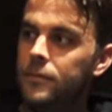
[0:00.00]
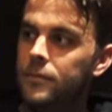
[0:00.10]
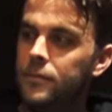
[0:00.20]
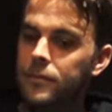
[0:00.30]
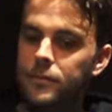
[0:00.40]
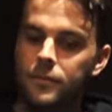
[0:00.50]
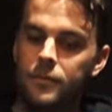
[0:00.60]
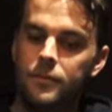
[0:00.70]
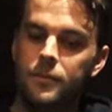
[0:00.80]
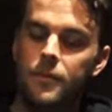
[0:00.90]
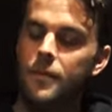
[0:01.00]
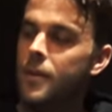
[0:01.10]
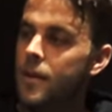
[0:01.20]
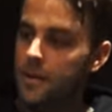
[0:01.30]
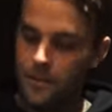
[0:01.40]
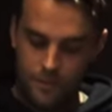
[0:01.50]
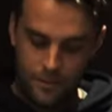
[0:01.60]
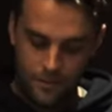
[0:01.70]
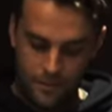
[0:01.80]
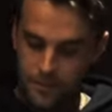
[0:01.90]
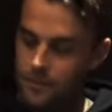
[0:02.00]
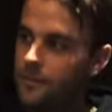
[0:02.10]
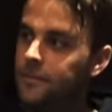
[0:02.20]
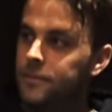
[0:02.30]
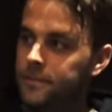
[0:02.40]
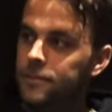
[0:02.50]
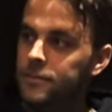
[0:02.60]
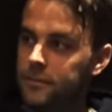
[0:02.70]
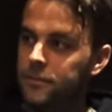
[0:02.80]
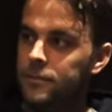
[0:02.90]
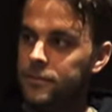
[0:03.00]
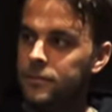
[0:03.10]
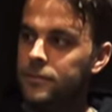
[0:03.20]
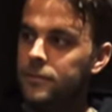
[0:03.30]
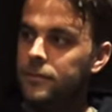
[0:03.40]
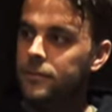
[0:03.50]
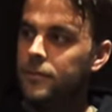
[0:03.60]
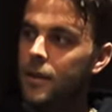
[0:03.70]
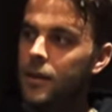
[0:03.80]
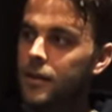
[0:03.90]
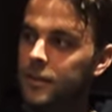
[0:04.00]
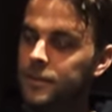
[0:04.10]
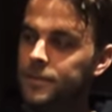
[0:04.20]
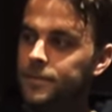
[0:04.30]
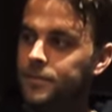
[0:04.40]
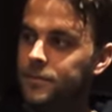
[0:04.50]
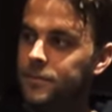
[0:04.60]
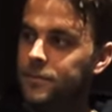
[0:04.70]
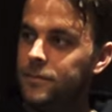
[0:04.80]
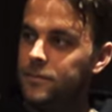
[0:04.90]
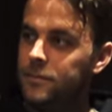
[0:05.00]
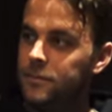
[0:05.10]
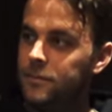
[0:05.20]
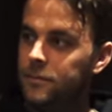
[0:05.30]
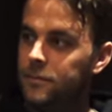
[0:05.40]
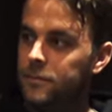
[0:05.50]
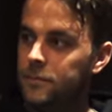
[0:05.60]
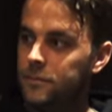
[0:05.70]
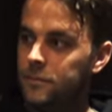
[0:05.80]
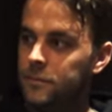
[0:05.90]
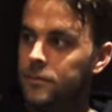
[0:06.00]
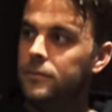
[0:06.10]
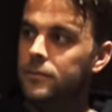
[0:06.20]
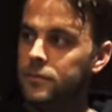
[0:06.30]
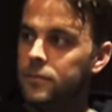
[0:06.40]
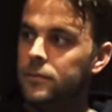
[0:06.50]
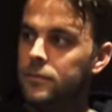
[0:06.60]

This person isn't speaking.